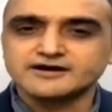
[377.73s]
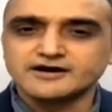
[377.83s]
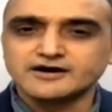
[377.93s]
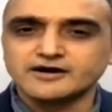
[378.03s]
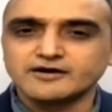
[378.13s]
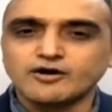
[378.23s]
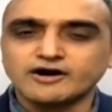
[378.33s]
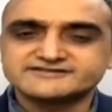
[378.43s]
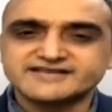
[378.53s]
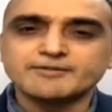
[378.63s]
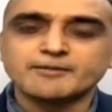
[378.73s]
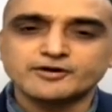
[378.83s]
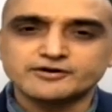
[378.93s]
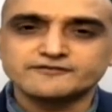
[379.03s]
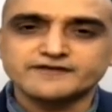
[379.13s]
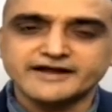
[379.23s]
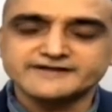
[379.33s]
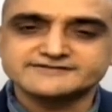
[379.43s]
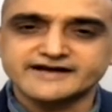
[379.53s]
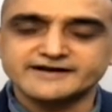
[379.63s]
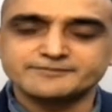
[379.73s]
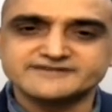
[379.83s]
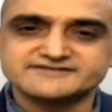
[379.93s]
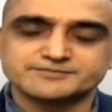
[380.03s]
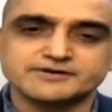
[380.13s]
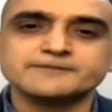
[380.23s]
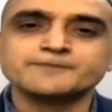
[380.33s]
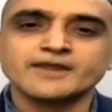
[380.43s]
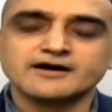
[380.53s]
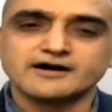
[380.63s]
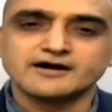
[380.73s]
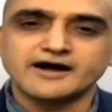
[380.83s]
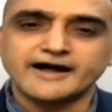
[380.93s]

uh, got same amount of gains and principal uh,